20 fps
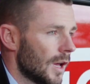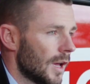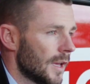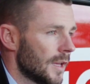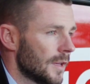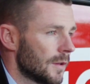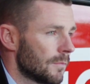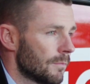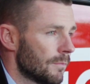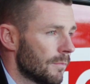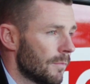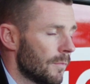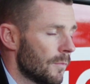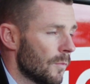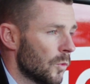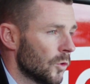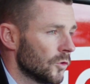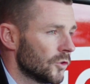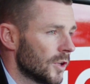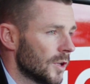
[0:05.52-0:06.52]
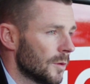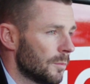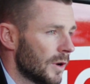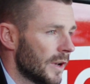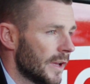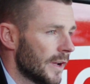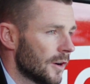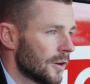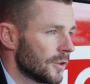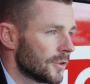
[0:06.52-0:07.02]
I was a
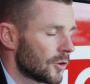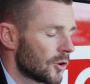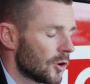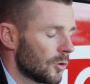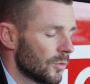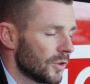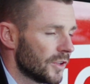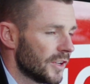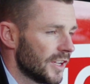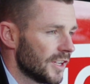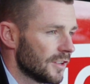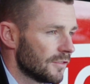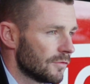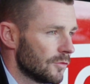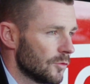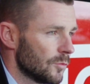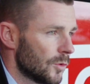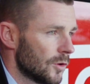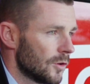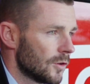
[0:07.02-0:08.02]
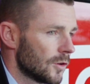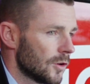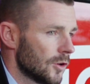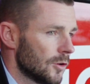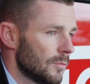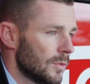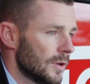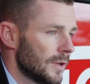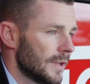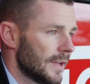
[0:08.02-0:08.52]
player at Crumlin United Football
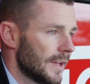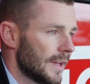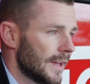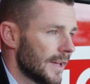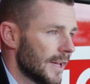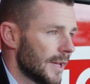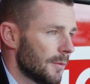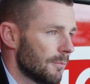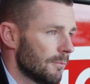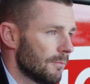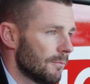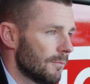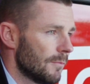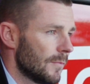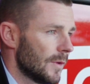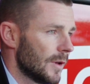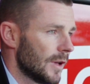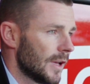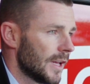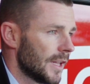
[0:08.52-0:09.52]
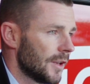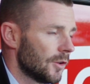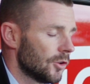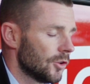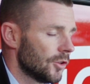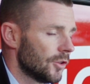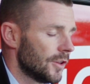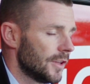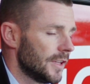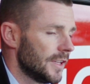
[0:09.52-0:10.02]
Club, um, and
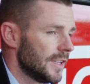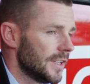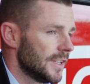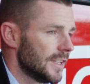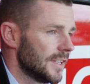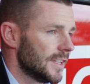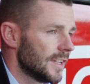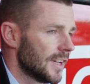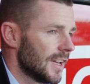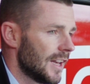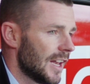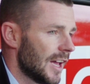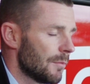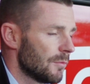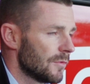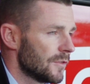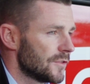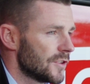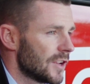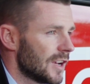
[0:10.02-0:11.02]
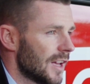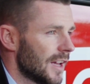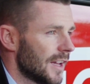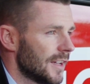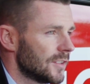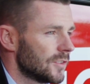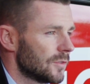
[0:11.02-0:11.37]
on the 11th of July